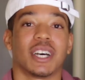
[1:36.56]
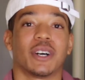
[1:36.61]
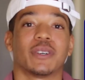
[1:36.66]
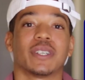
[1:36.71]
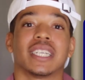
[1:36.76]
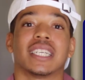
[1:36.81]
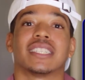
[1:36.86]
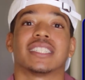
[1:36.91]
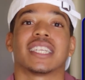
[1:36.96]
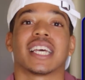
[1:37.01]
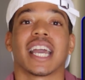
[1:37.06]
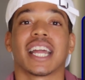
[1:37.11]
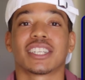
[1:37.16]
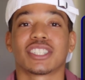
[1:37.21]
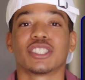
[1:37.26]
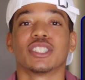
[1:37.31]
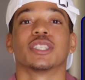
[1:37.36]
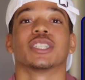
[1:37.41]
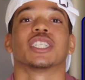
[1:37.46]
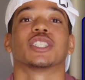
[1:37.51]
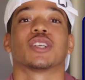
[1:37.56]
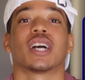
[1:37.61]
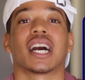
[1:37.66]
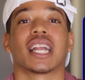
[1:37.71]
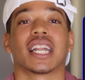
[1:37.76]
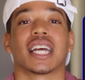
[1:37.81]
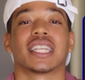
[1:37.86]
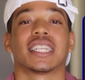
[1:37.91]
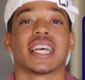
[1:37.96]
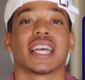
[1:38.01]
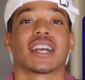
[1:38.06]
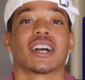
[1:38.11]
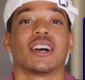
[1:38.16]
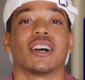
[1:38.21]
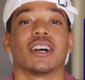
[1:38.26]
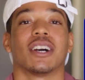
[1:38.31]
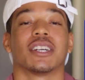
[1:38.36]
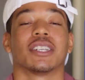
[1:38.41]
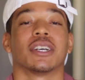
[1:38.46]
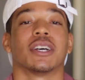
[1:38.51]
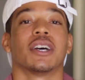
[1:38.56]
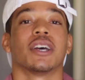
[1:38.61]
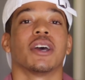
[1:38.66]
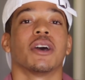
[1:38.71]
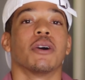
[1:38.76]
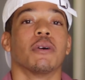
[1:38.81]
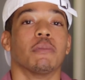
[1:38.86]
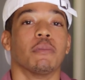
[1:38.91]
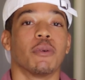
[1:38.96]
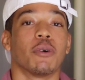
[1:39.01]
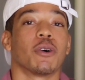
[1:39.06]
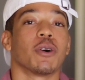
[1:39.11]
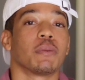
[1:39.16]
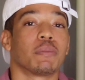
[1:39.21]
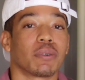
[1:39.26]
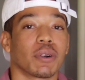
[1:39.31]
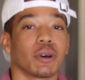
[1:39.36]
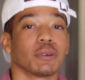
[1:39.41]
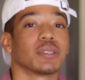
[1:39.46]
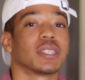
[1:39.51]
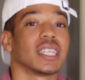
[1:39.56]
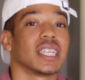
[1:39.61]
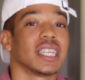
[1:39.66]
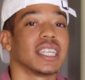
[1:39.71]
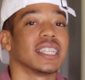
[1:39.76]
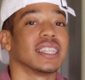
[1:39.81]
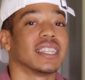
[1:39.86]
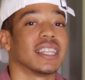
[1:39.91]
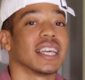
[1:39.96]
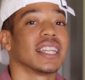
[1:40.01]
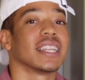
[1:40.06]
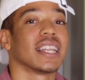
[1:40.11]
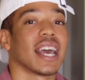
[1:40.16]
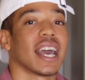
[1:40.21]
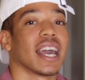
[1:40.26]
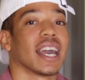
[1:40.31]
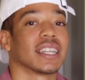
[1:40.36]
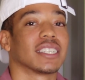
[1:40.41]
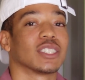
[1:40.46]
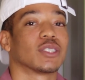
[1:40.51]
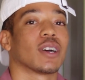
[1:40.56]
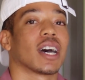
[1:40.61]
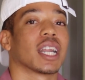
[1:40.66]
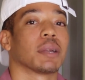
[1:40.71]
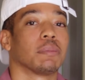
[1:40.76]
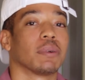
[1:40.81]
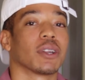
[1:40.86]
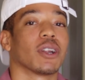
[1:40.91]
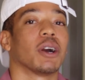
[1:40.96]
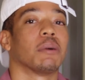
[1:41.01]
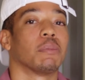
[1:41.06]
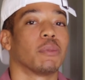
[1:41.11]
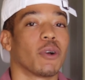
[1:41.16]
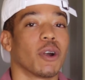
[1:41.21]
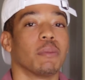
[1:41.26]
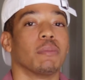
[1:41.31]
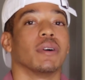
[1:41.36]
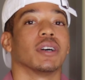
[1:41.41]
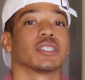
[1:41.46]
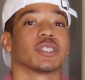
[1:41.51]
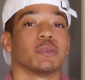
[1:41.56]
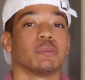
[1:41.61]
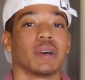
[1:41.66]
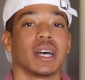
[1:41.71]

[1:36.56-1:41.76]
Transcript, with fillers: don't intentionally try to take on more protein than that to try to put on more muscle